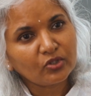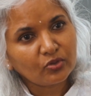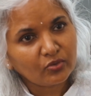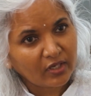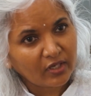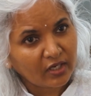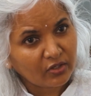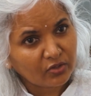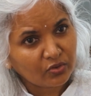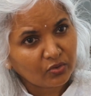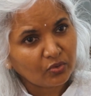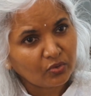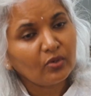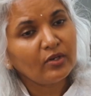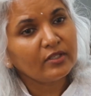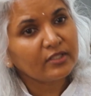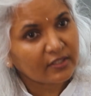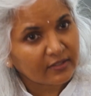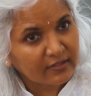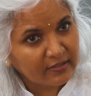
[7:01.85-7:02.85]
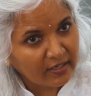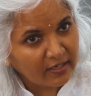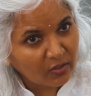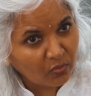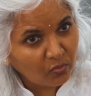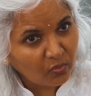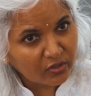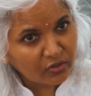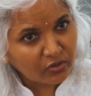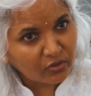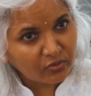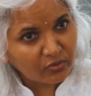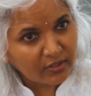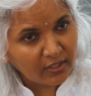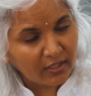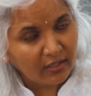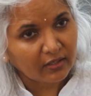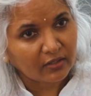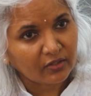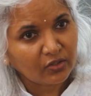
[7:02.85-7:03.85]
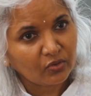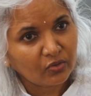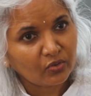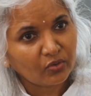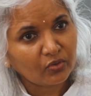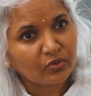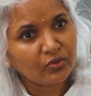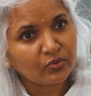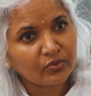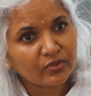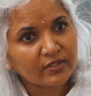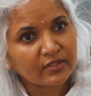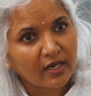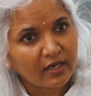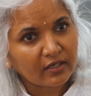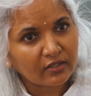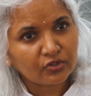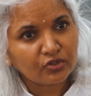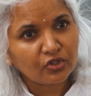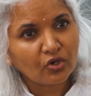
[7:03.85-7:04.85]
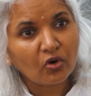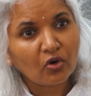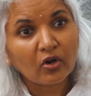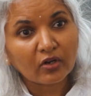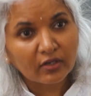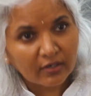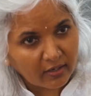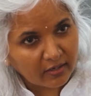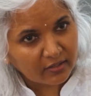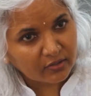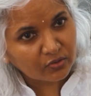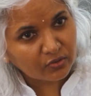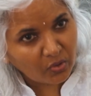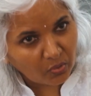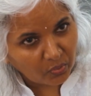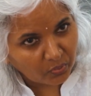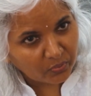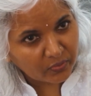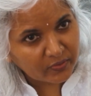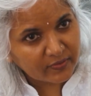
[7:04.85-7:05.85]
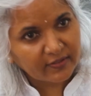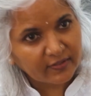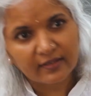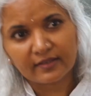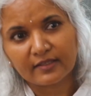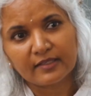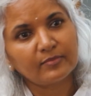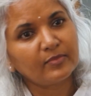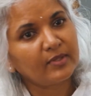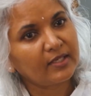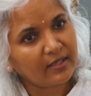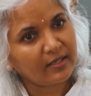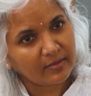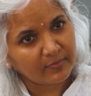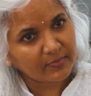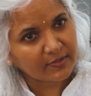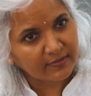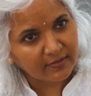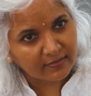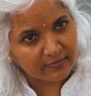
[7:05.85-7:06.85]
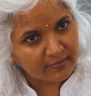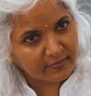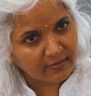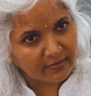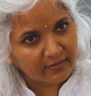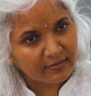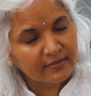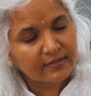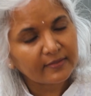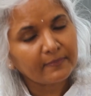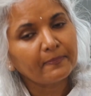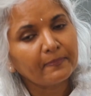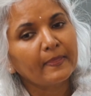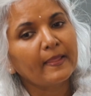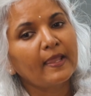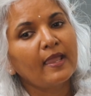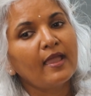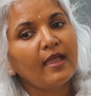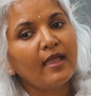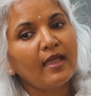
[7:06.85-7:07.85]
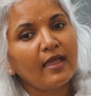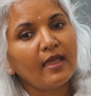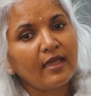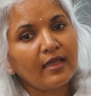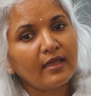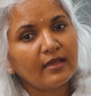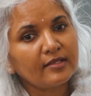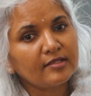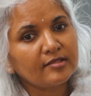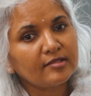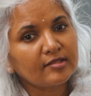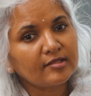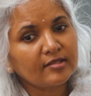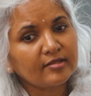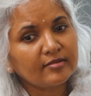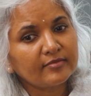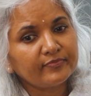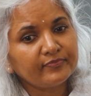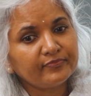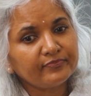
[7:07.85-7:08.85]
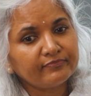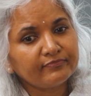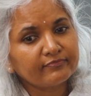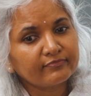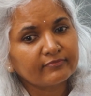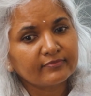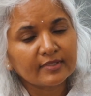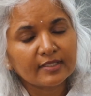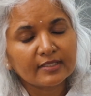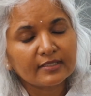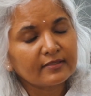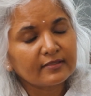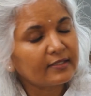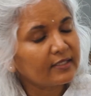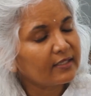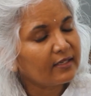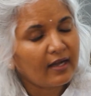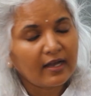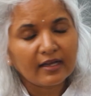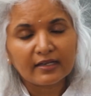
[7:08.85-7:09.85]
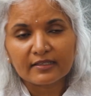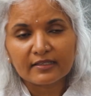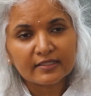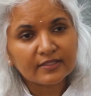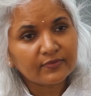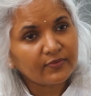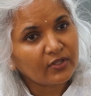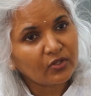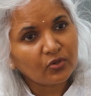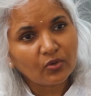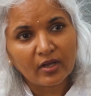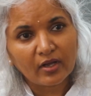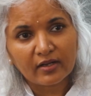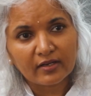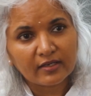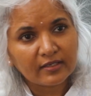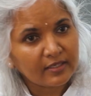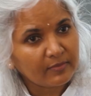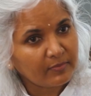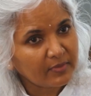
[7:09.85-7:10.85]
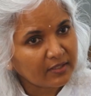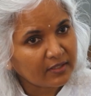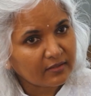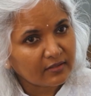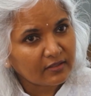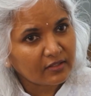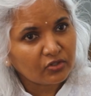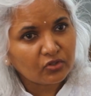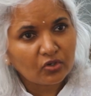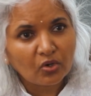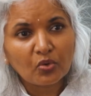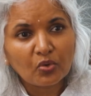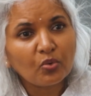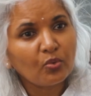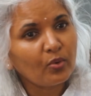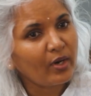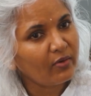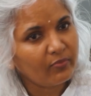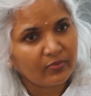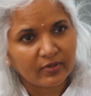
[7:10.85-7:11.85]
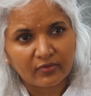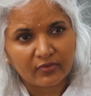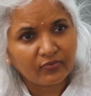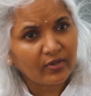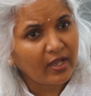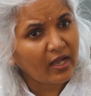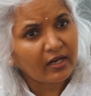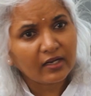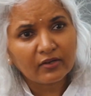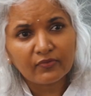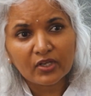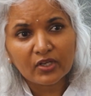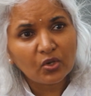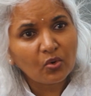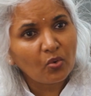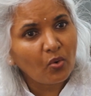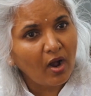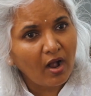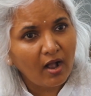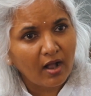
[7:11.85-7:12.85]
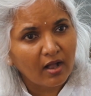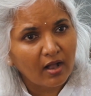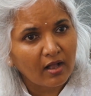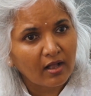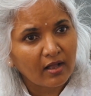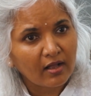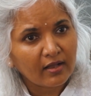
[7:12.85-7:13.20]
you can do, just like what you did. You know, you started your online course and it became a success. And regardless whether you are an immigrant or whoever, wherever you are,